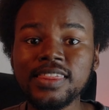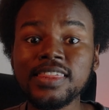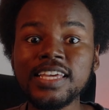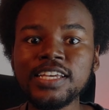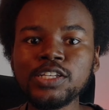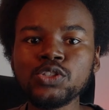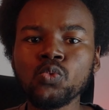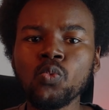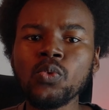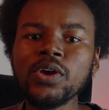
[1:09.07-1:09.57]

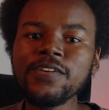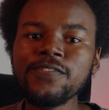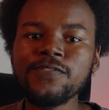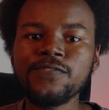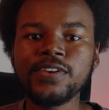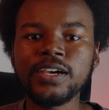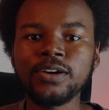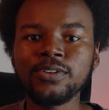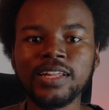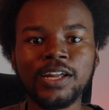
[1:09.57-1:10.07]
things we
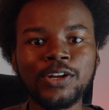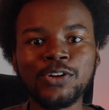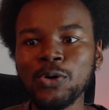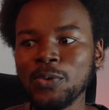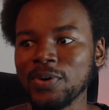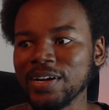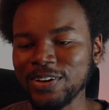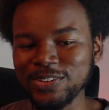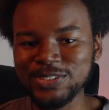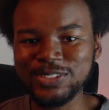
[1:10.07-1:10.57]
feel that no
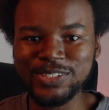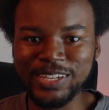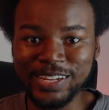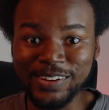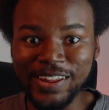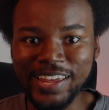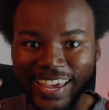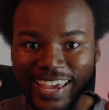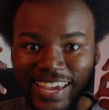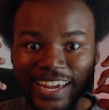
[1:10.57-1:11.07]
one else can
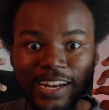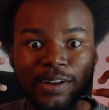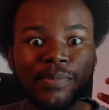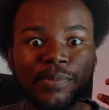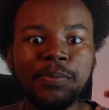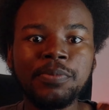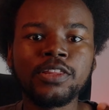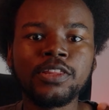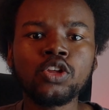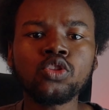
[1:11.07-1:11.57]
hear,
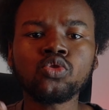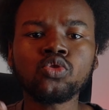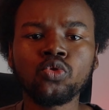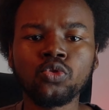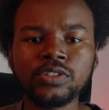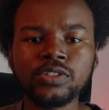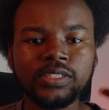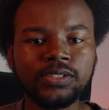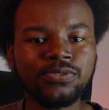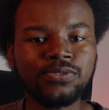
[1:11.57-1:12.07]
maybe the
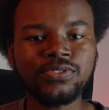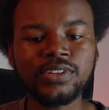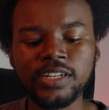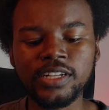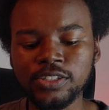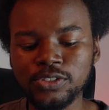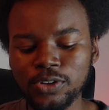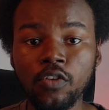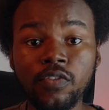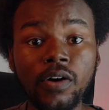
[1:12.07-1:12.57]
thoughts, the
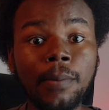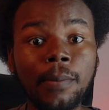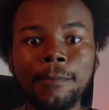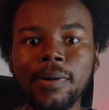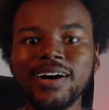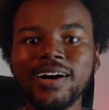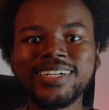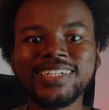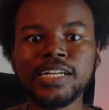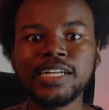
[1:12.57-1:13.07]
feelings of our
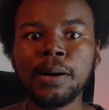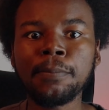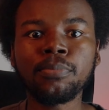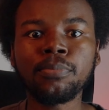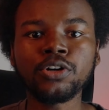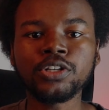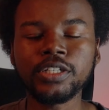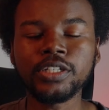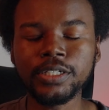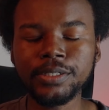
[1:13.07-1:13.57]
mind and our
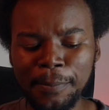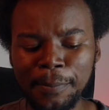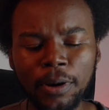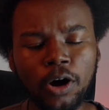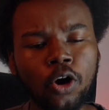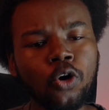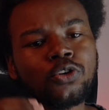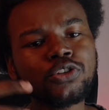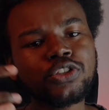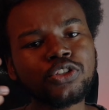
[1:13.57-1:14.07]
body, but
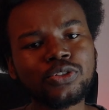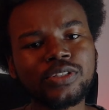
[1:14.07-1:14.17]
also